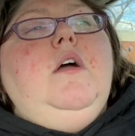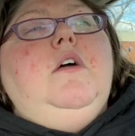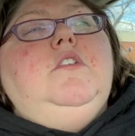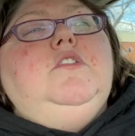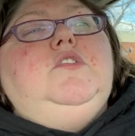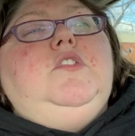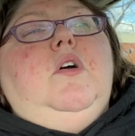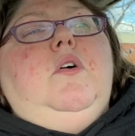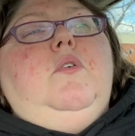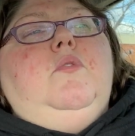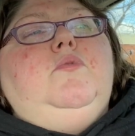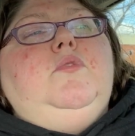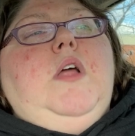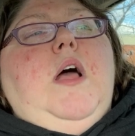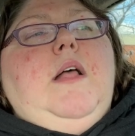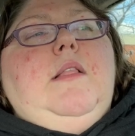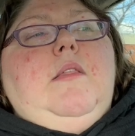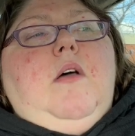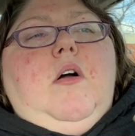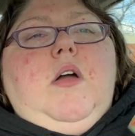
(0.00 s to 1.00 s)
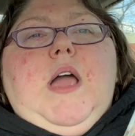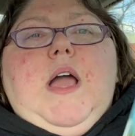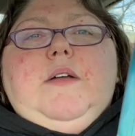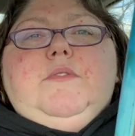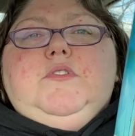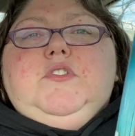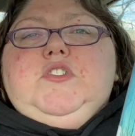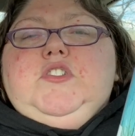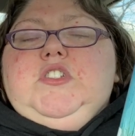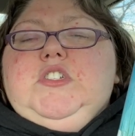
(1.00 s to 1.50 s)
So not long
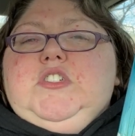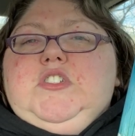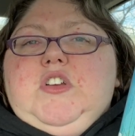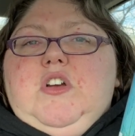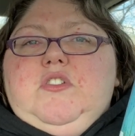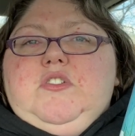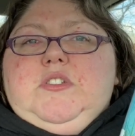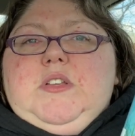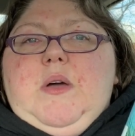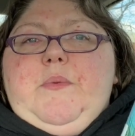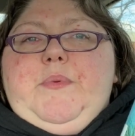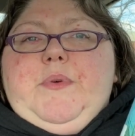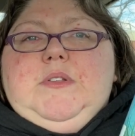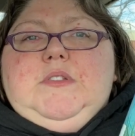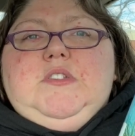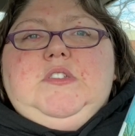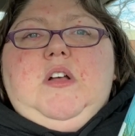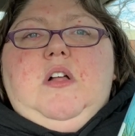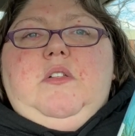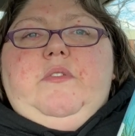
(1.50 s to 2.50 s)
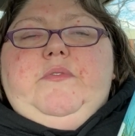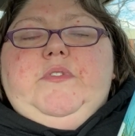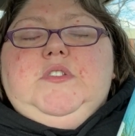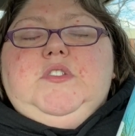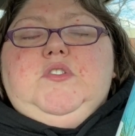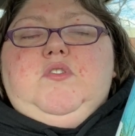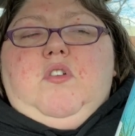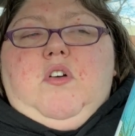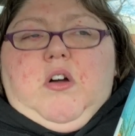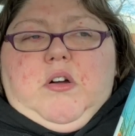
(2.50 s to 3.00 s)
after she shows up in
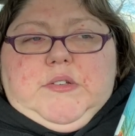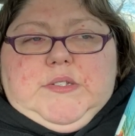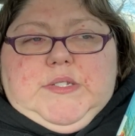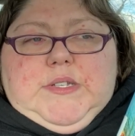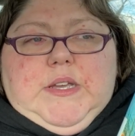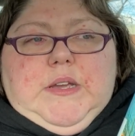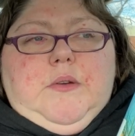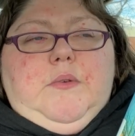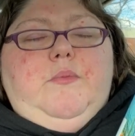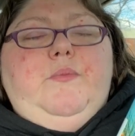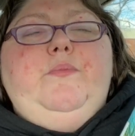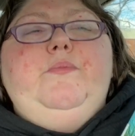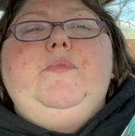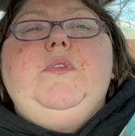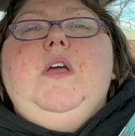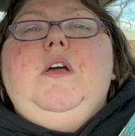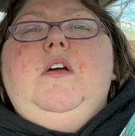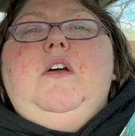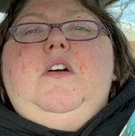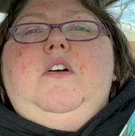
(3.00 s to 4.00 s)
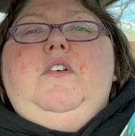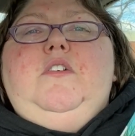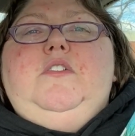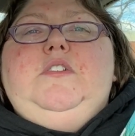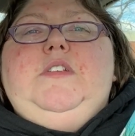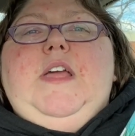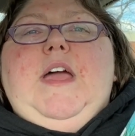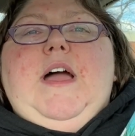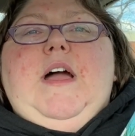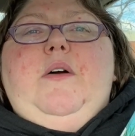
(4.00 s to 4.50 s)
Sullivan's Crossing, her
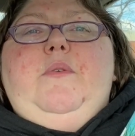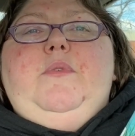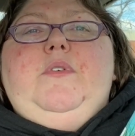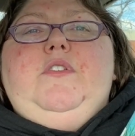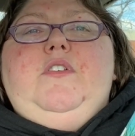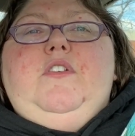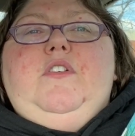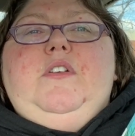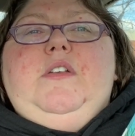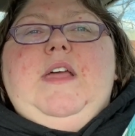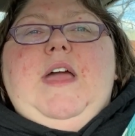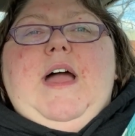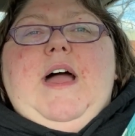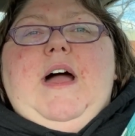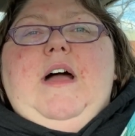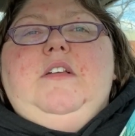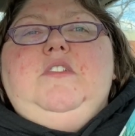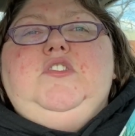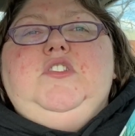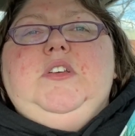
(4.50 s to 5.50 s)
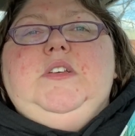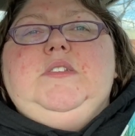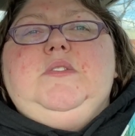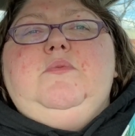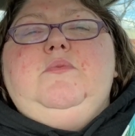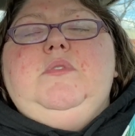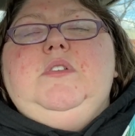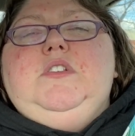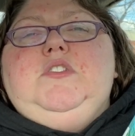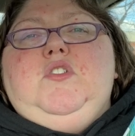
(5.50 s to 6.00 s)
dad, with her dad, she
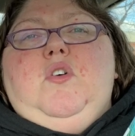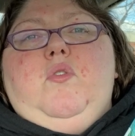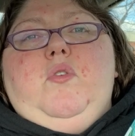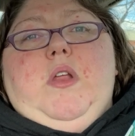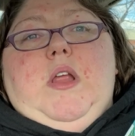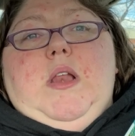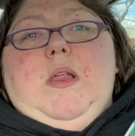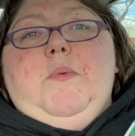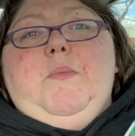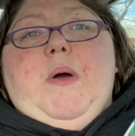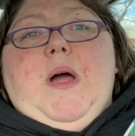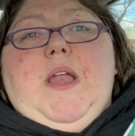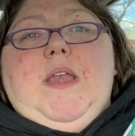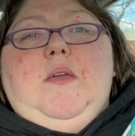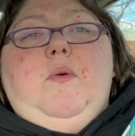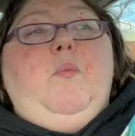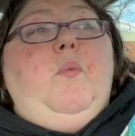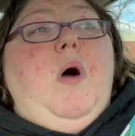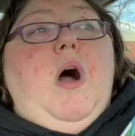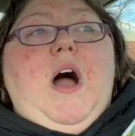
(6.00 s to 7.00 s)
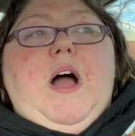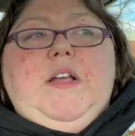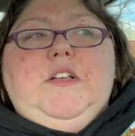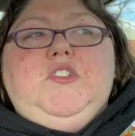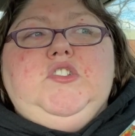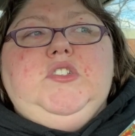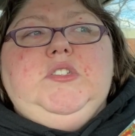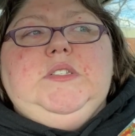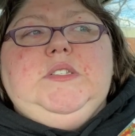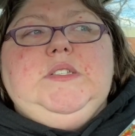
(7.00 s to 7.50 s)
hasn't really told anybody why
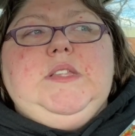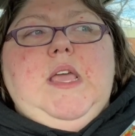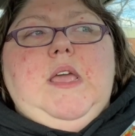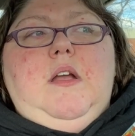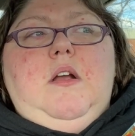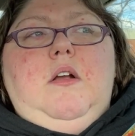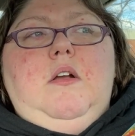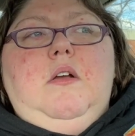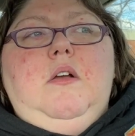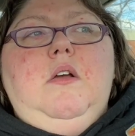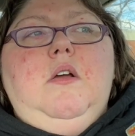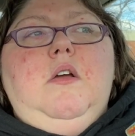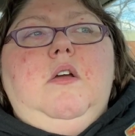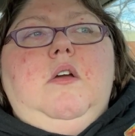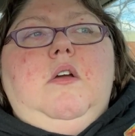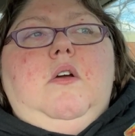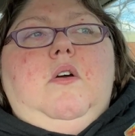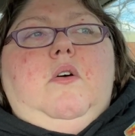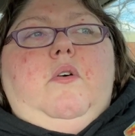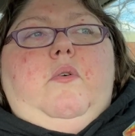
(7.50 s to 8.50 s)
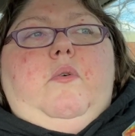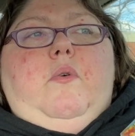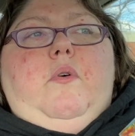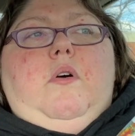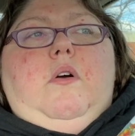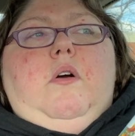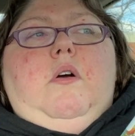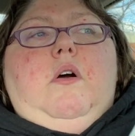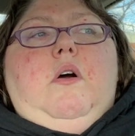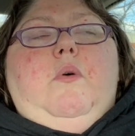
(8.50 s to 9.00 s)
she's there or
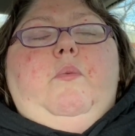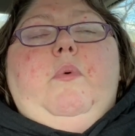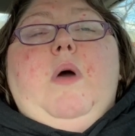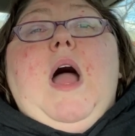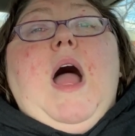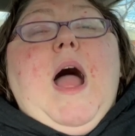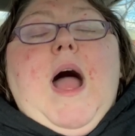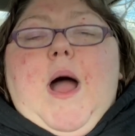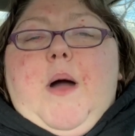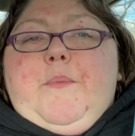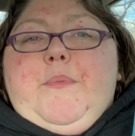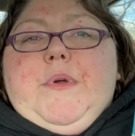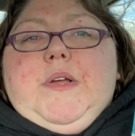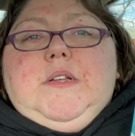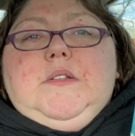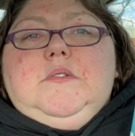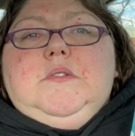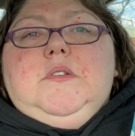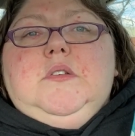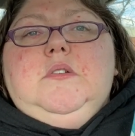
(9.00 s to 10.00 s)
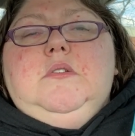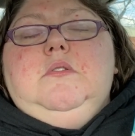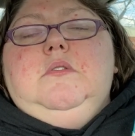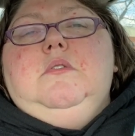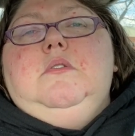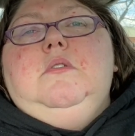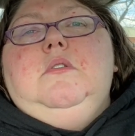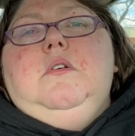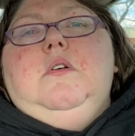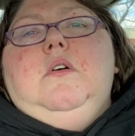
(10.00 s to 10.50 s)
um, what happened.
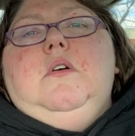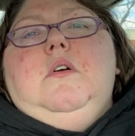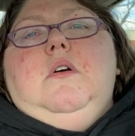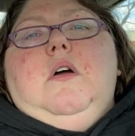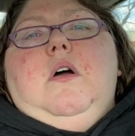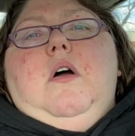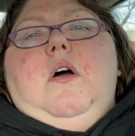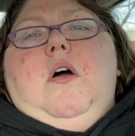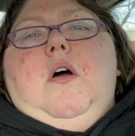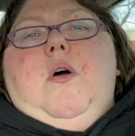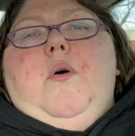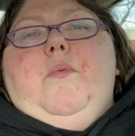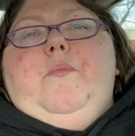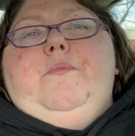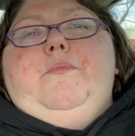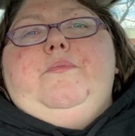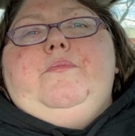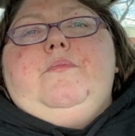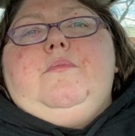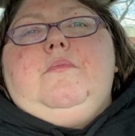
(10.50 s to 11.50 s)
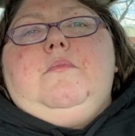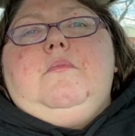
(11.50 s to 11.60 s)
Um,